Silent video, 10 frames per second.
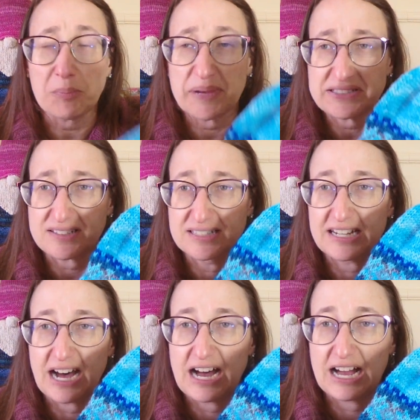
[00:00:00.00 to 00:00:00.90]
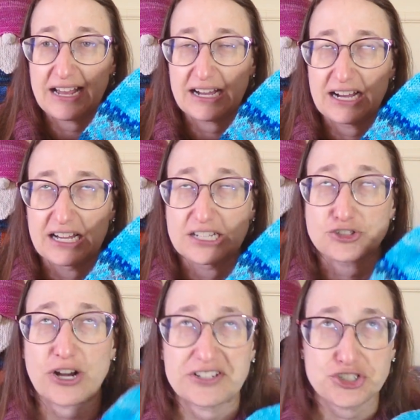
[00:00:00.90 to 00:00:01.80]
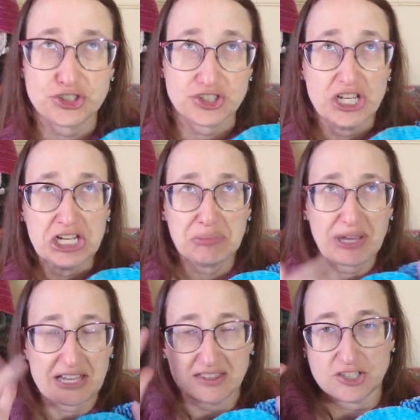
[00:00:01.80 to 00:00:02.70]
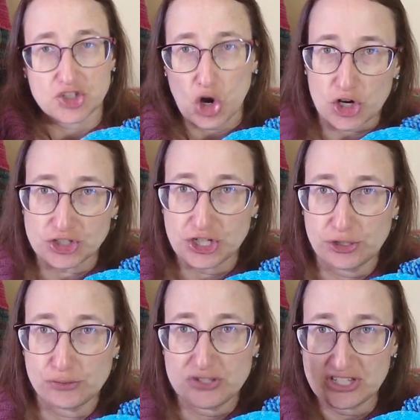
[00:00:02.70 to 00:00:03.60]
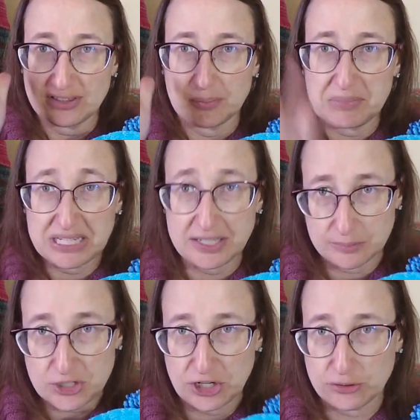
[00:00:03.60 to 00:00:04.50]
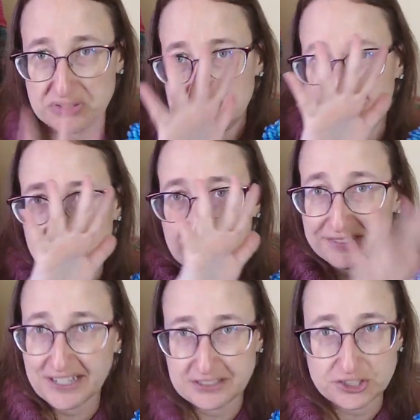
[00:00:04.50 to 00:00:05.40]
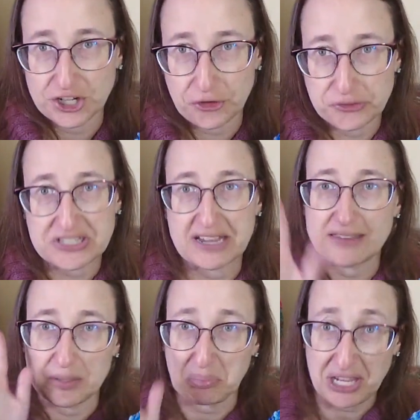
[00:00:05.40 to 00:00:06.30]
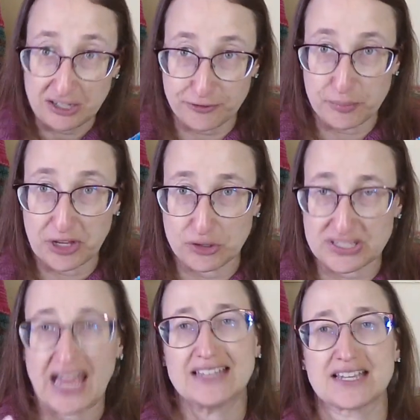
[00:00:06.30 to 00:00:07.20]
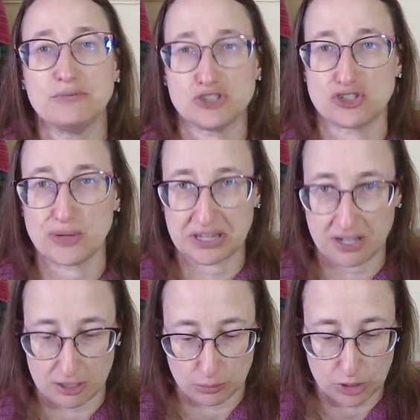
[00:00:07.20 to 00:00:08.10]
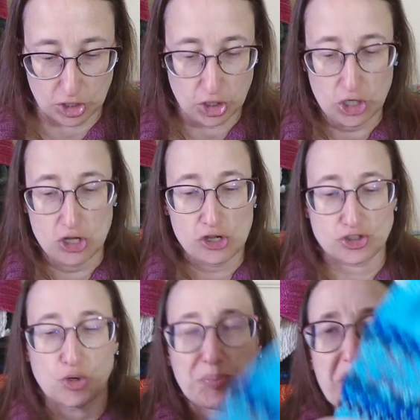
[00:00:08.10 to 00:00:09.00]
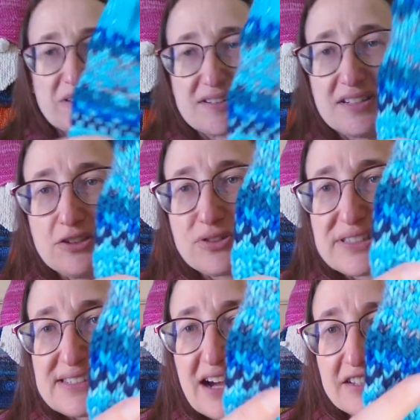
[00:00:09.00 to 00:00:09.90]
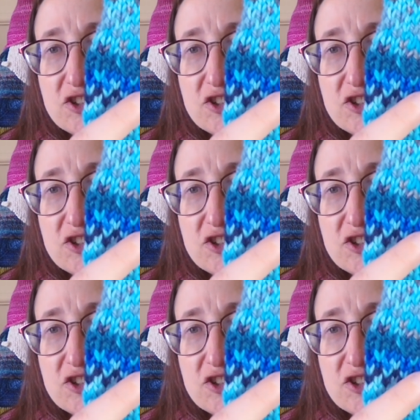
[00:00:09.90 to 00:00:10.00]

basically I, tried to pick the dark tones, the medium tones, and the light tones, and then pick from those as I was doing the color work. So basically you can see I